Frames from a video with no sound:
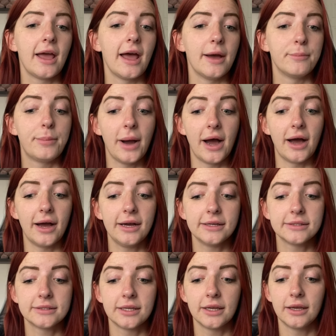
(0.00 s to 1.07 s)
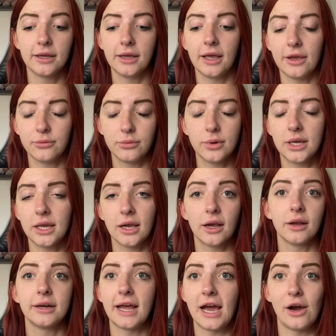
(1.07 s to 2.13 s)
But if we
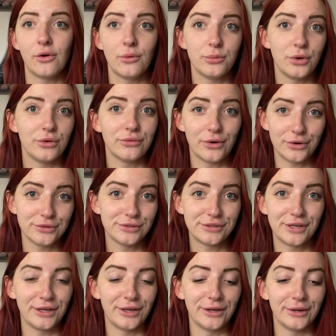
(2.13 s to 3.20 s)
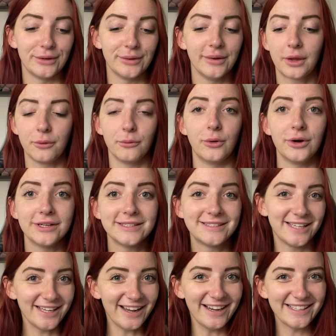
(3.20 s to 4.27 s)
now move on to what
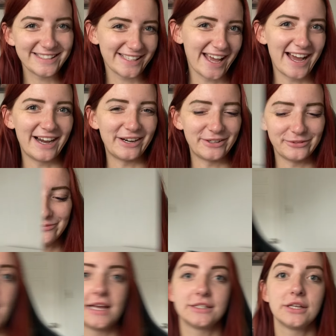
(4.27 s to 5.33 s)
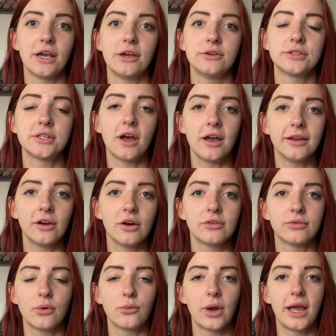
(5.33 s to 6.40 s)
did I sell? Okay, so starting off
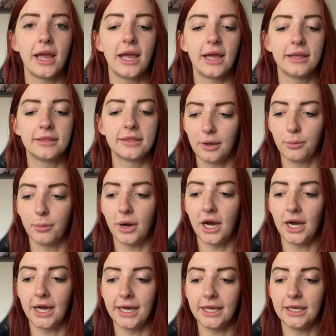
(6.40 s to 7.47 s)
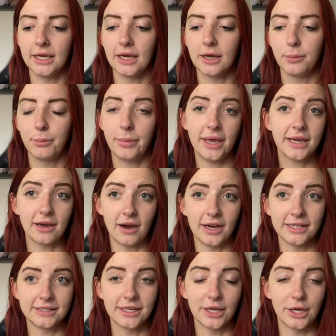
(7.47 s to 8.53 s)
with my big
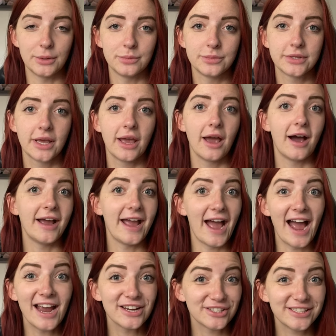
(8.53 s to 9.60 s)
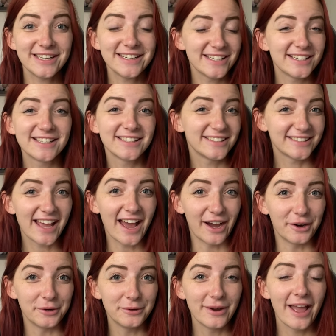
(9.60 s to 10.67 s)
items, I actually didn't
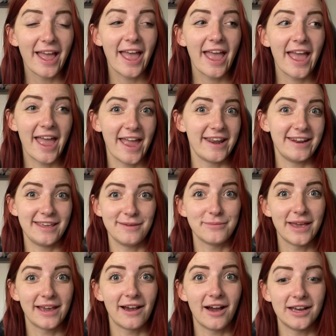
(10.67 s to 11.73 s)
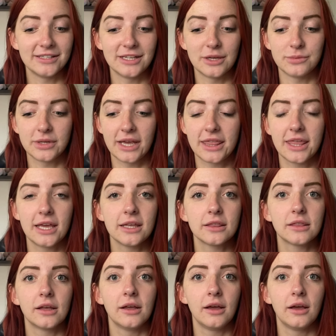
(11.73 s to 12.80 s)
sell any big items. I think
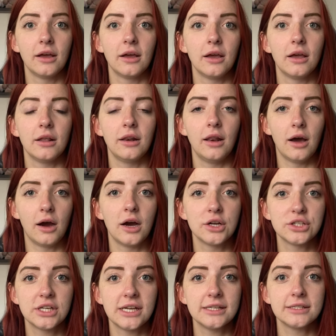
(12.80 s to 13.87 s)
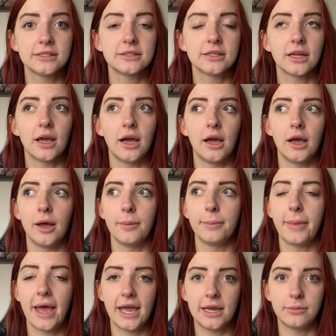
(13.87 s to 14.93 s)
the largest
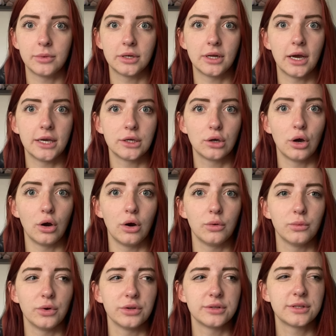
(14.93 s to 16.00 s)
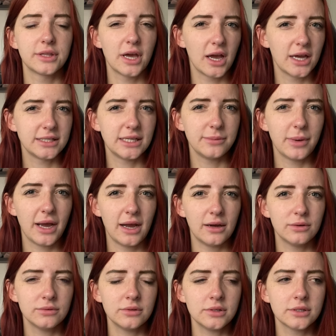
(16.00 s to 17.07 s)
payment I got was
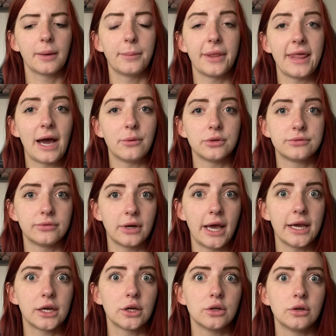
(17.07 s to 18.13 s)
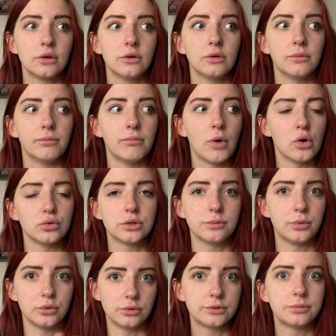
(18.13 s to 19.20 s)
£30, but that was for like
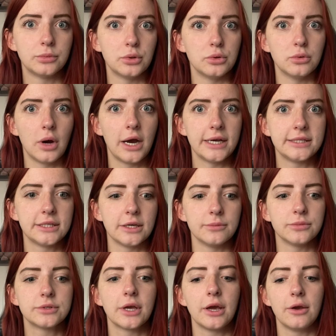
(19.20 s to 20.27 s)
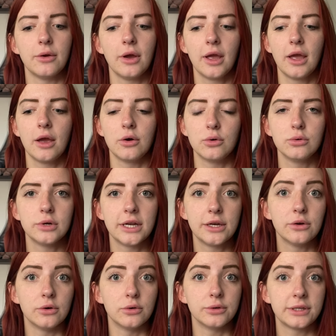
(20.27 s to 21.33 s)
multiple small items. So all in
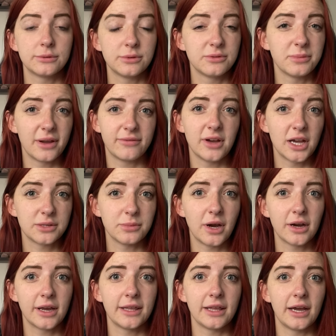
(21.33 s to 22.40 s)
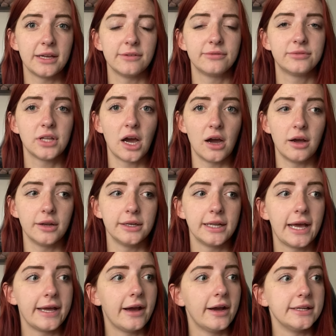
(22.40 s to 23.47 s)
all, this was my first market that I've done
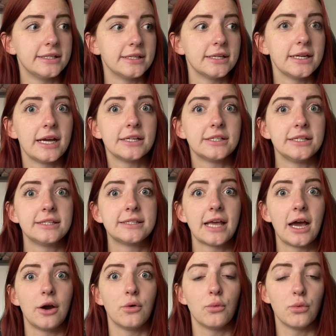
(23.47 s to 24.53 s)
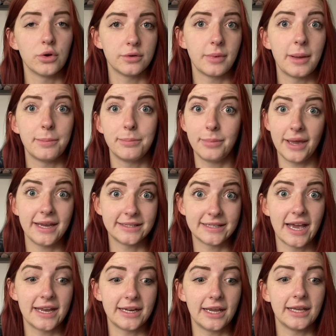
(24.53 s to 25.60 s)
that I didn't actually sell one of my big
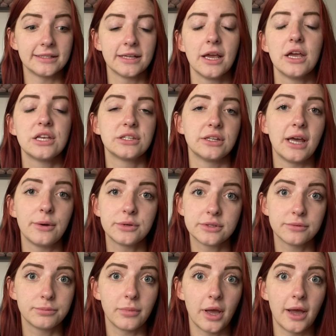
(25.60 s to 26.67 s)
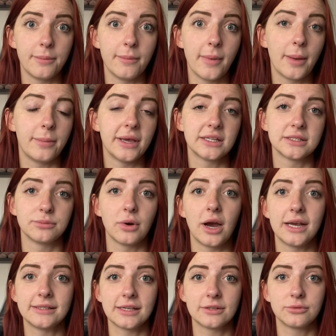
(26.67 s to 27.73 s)
teddies. So that was a big
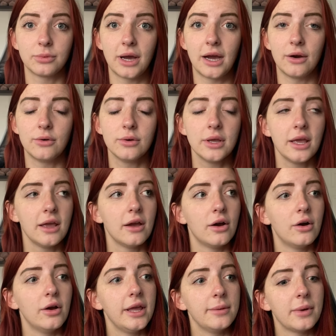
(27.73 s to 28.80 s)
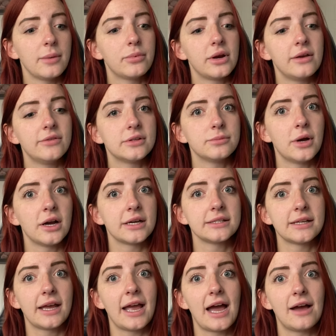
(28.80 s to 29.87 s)
surprise as well. In my previous markets,
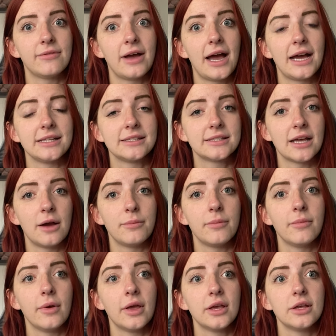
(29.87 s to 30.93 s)
I have had some